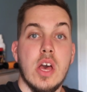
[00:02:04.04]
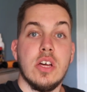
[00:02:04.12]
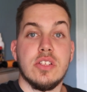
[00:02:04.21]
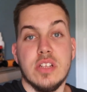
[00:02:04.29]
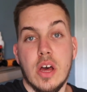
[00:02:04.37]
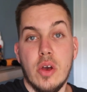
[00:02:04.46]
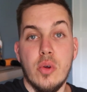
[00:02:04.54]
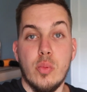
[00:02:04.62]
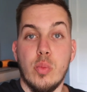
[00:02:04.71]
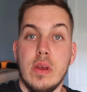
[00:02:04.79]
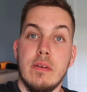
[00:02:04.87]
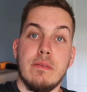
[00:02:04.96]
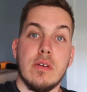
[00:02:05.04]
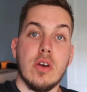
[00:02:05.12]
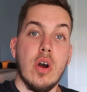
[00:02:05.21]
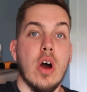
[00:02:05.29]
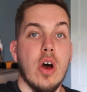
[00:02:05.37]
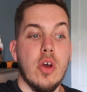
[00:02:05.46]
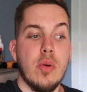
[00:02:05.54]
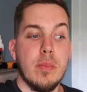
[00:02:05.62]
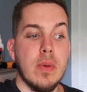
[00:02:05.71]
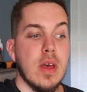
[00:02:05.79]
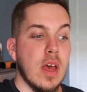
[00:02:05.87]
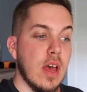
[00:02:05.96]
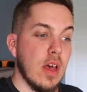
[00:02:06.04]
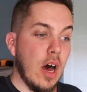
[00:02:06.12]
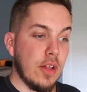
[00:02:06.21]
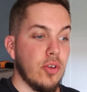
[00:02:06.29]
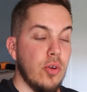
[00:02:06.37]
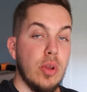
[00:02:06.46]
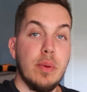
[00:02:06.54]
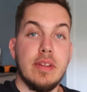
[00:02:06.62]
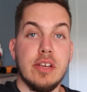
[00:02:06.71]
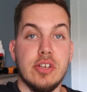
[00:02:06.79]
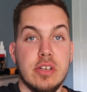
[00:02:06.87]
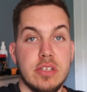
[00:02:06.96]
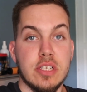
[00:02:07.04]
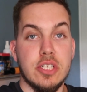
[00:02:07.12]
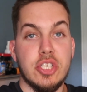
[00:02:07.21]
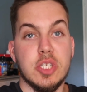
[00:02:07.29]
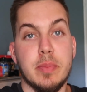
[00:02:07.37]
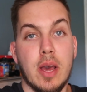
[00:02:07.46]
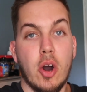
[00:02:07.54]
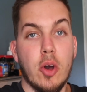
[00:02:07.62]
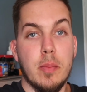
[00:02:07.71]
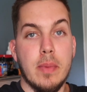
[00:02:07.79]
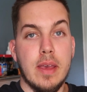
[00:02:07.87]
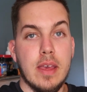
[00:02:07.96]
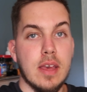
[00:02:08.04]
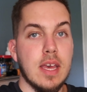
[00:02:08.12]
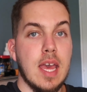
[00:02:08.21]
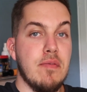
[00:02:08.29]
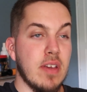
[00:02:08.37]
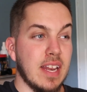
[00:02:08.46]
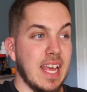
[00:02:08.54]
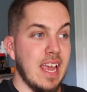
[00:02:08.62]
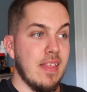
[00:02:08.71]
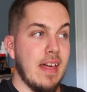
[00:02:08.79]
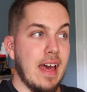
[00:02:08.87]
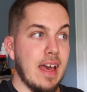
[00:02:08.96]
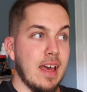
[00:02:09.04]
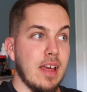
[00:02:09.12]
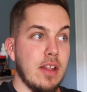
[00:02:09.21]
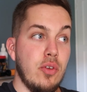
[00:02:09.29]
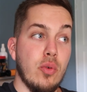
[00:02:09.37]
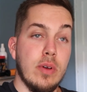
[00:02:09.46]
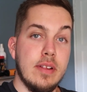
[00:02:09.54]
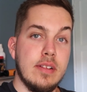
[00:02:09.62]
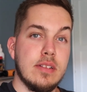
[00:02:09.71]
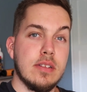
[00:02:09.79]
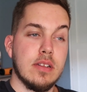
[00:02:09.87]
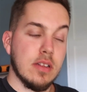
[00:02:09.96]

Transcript: So we've got home, our 2 new additions are just behind me. If you can hear that noise,